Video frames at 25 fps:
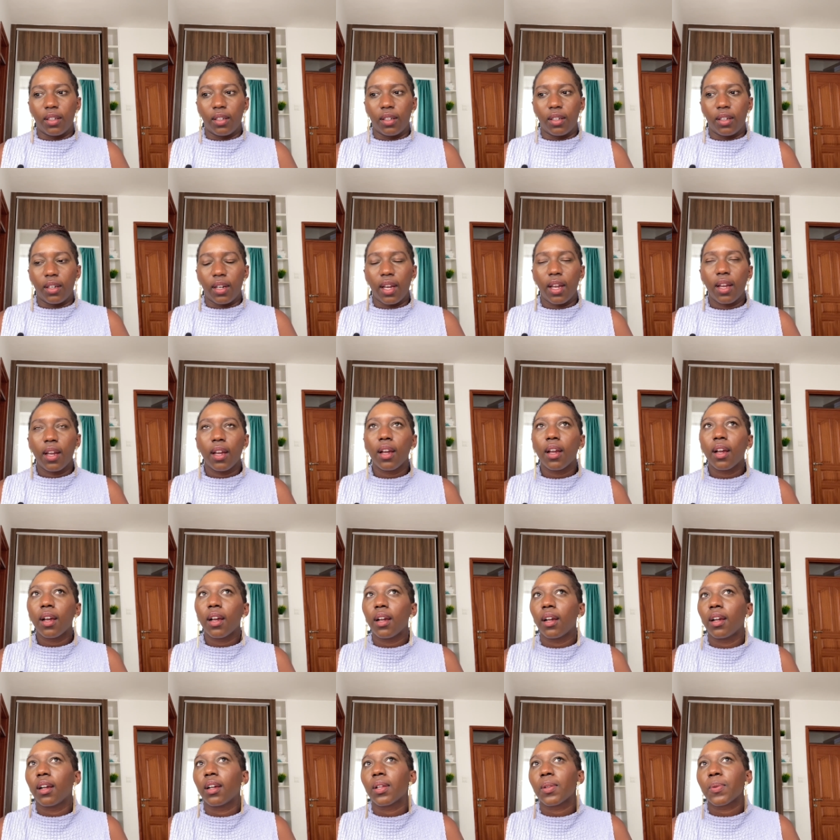
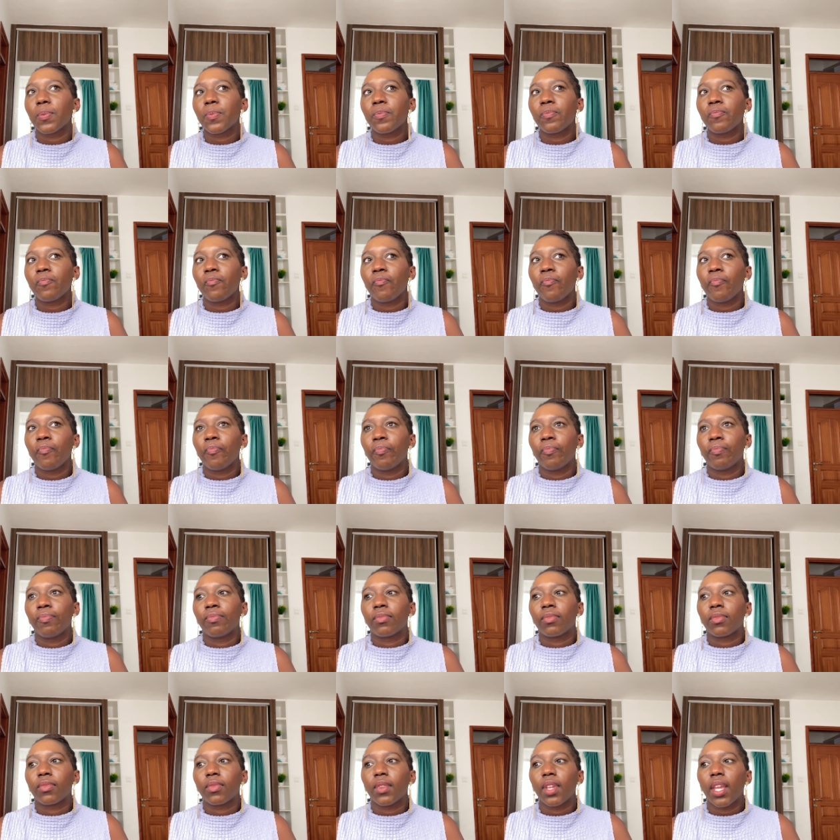
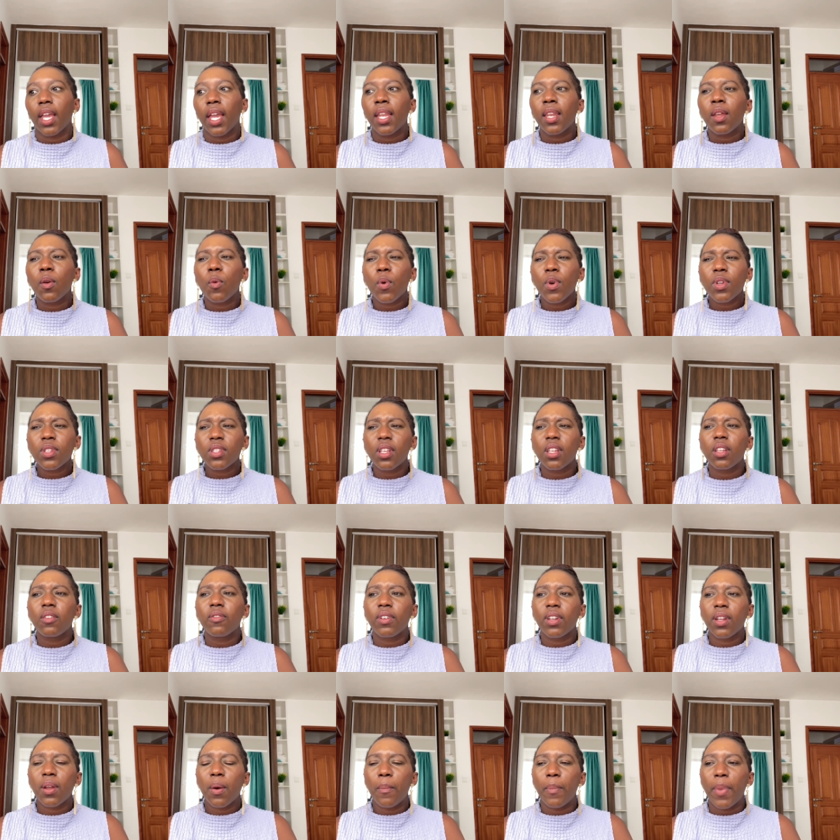And it wasn't
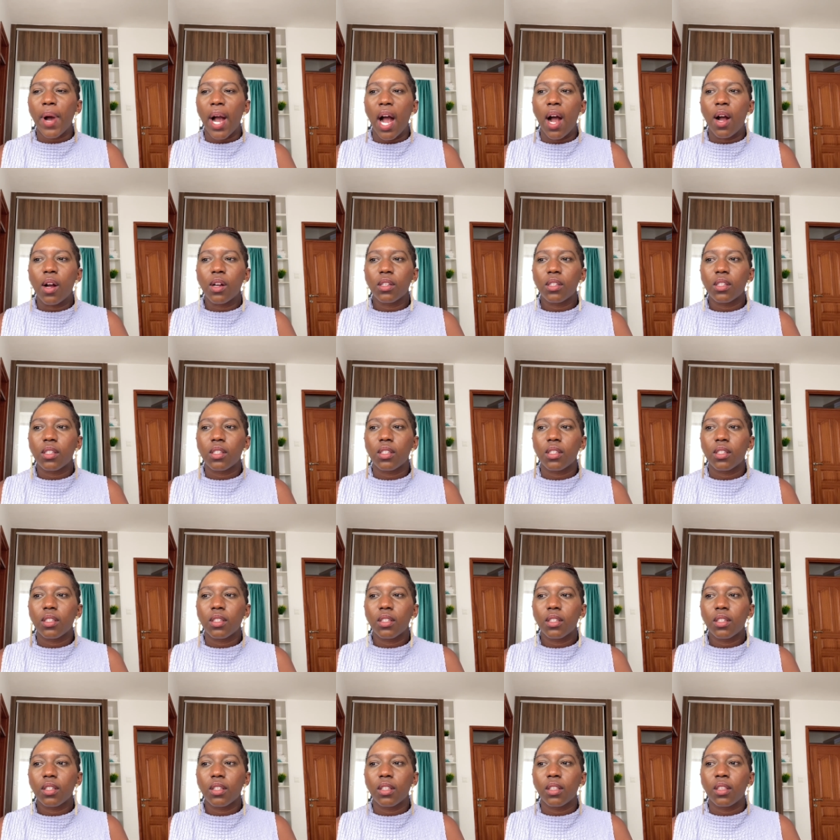even about
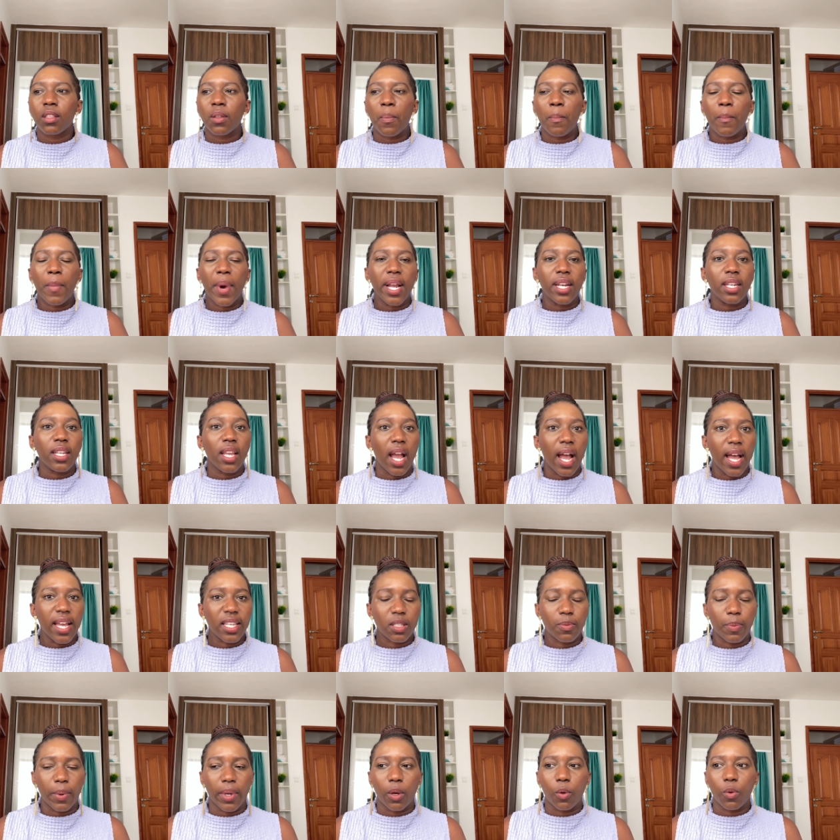the money
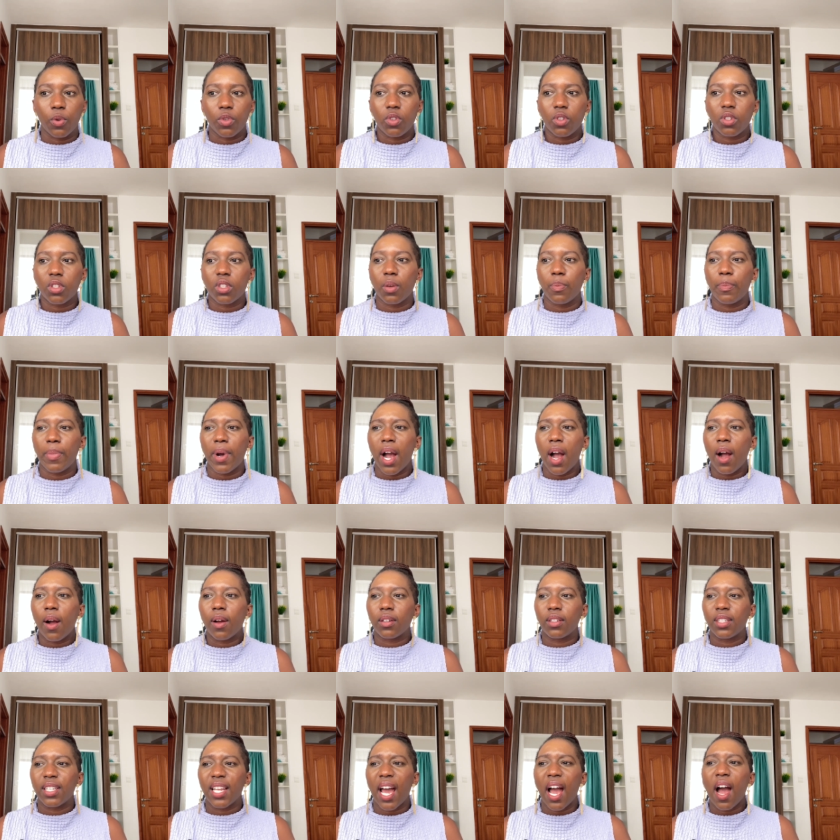aspect. It was just
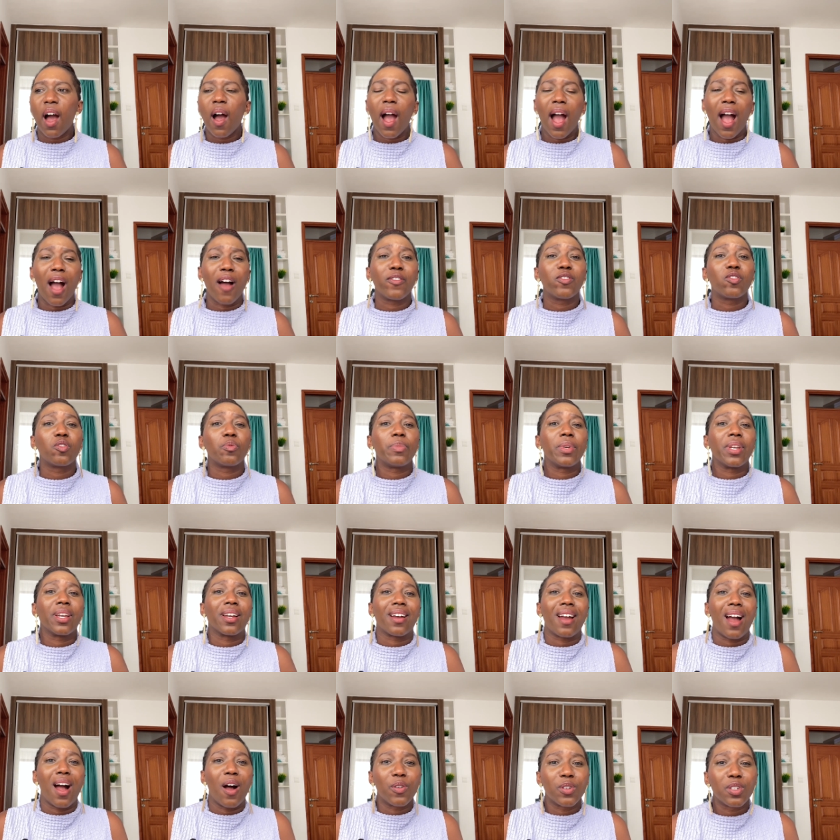about, now I have to be
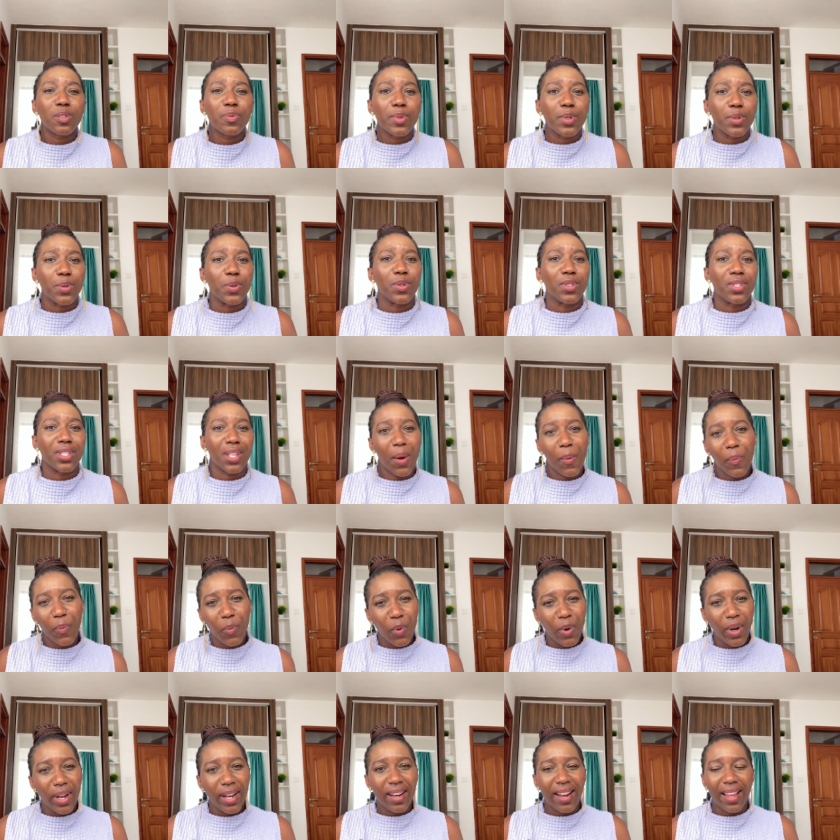accountable to
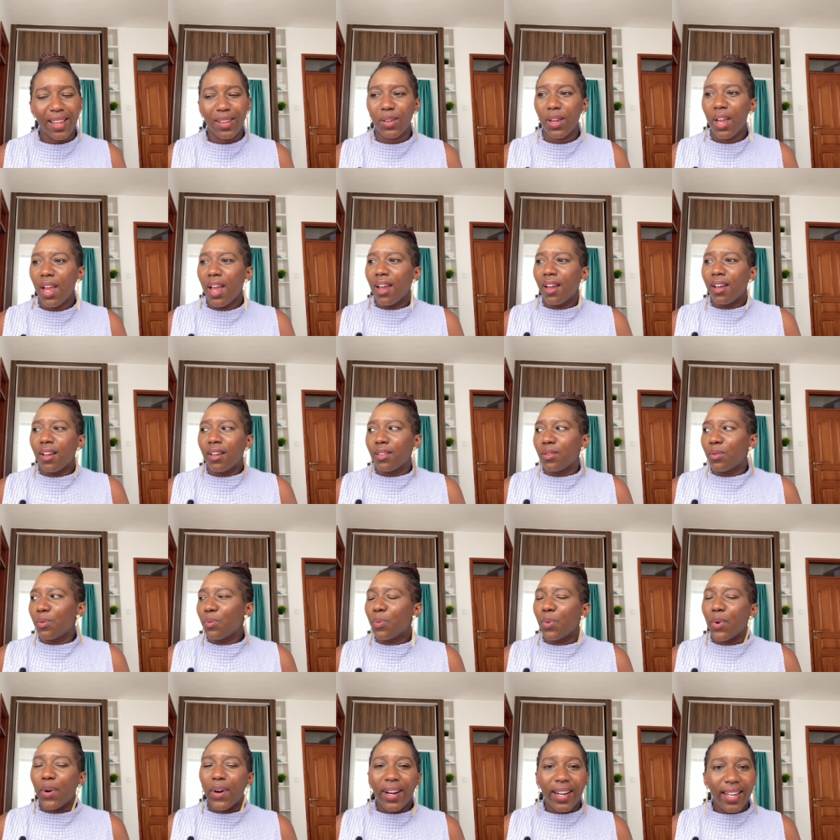someone. I
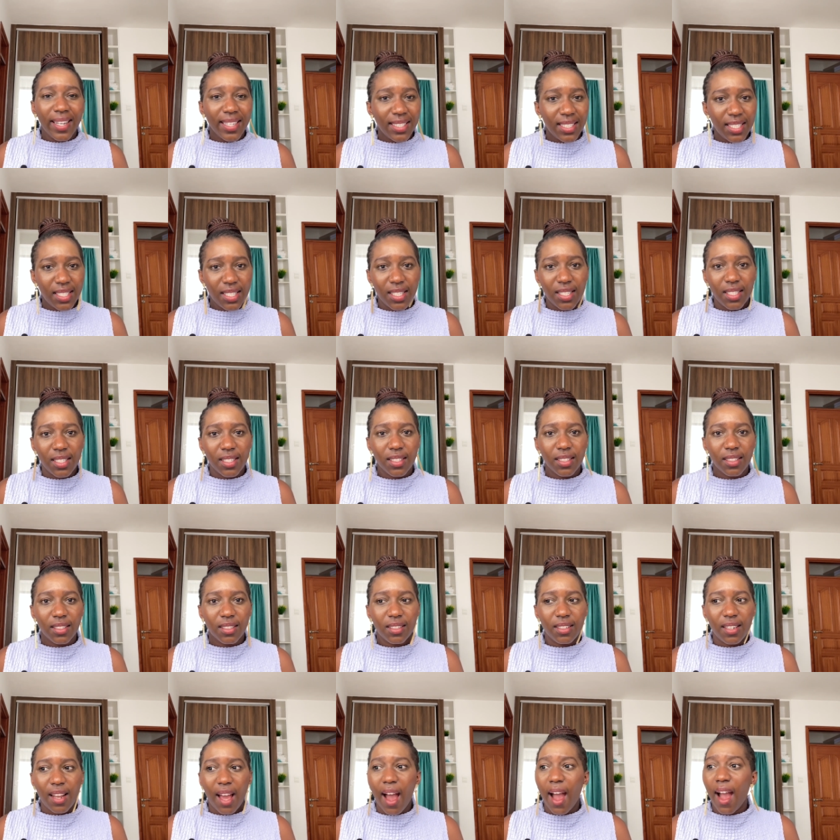What?
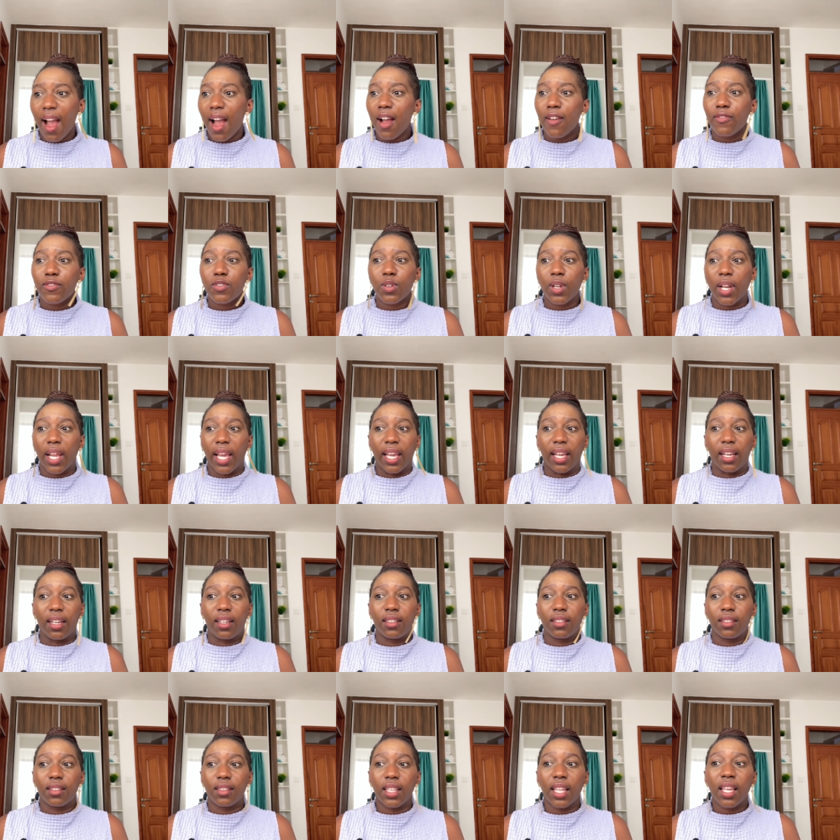Now I have to like
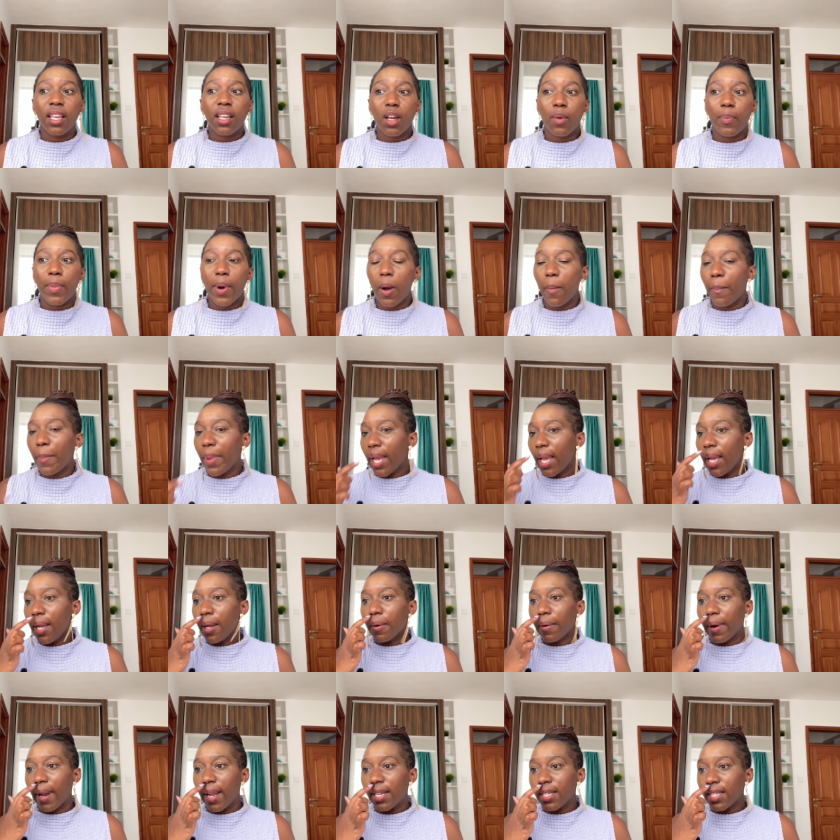think about paying
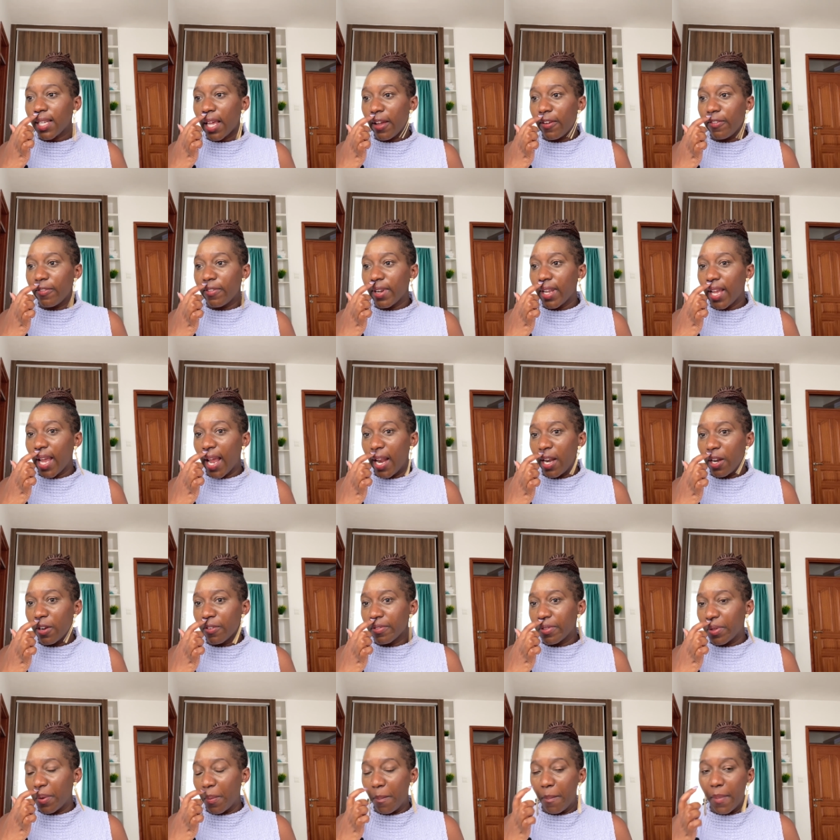rent every end
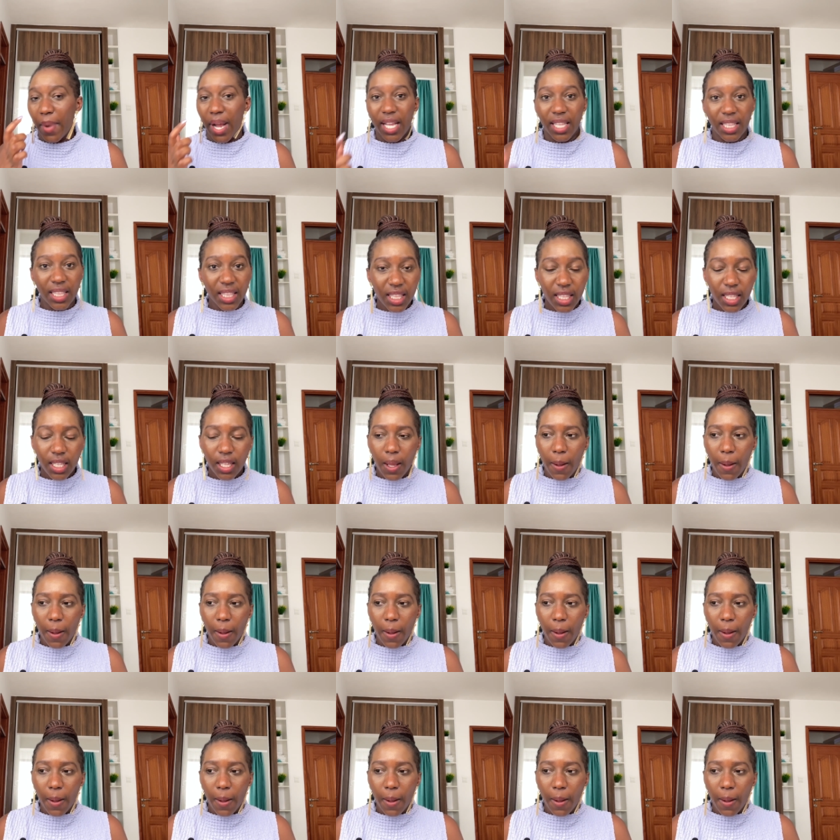of the month.